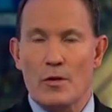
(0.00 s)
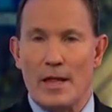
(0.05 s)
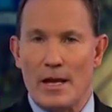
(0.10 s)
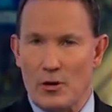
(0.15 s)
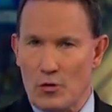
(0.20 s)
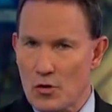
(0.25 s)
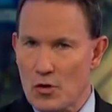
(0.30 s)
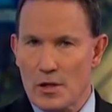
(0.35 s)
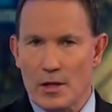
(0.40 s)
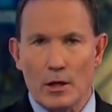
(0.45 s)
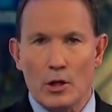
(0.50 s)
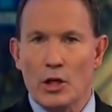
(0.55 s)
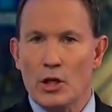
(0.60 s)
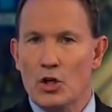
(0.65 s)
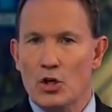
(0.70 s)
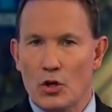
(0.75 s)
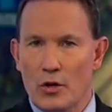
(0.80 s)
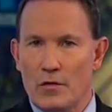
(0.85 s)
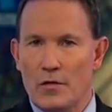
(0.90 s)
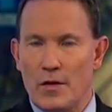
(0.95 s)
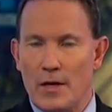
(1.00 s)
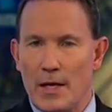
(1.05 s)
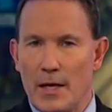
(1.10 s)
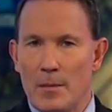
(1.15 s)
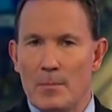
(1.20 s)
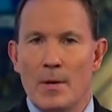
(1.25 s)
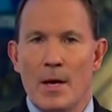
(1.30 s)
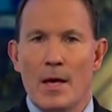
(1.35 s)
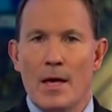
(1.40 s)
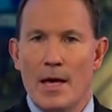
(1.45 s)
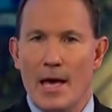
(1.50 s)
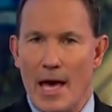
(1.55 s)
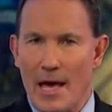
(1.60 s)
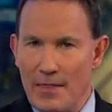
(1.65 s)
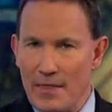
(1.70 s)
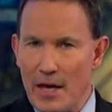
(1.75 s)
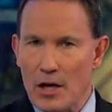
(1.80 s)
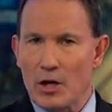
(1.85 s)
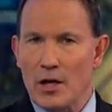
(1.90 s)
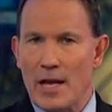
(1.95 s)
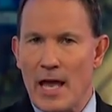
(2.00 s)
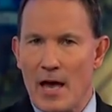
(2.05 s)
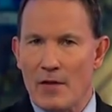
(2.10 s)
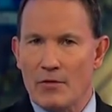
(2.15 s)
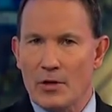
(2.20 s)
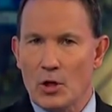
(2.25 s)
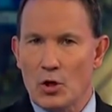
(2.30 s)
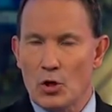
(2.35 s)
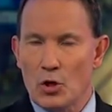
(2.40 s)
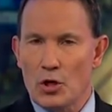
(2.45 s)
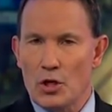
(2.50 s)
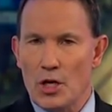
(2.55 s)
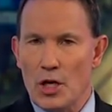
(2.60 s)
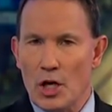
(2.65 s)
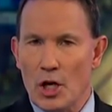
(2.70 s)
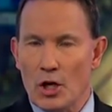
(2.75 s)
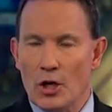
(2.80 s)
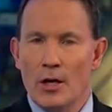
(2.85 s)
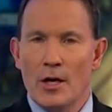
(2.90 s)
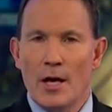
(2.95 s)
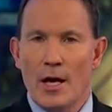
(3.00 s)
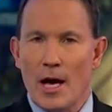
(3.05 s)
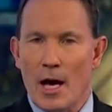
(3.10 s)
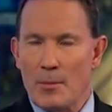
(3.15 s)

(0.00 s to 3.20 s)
they're still a good team and they're going to have a good year.